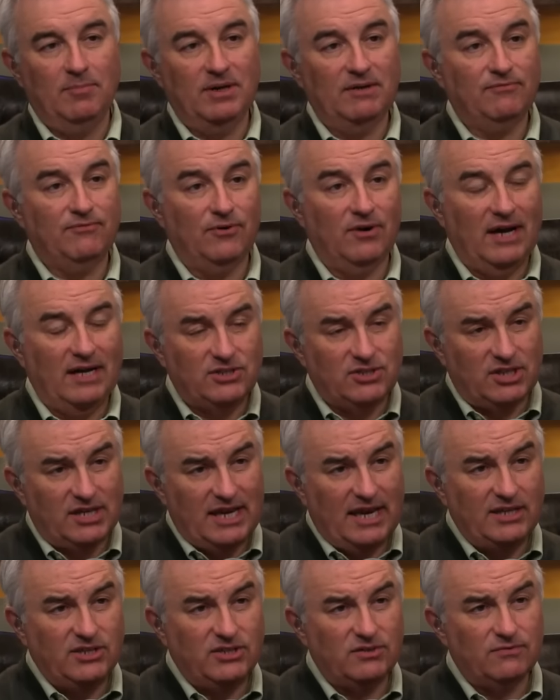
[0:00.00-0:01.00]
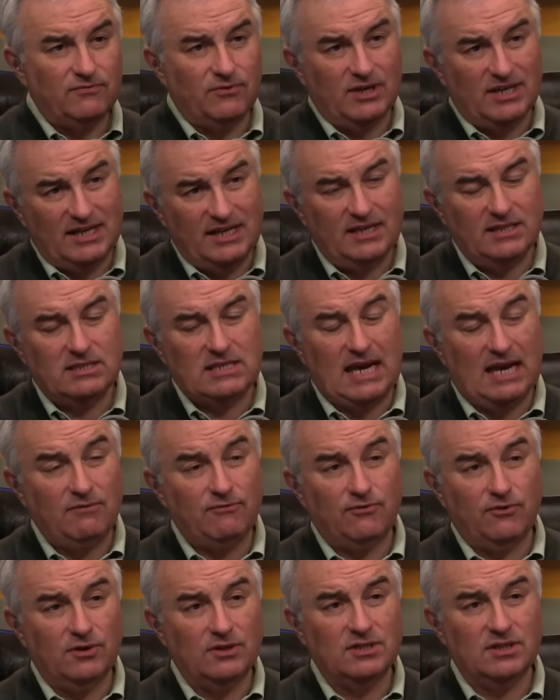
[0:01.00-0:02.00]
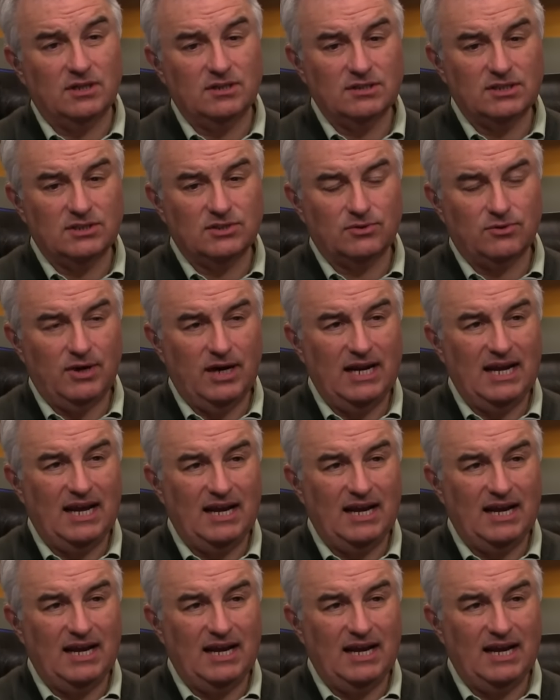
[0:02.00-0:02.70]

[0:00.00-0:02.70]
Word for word: but for education, for kids and for adults, it's great.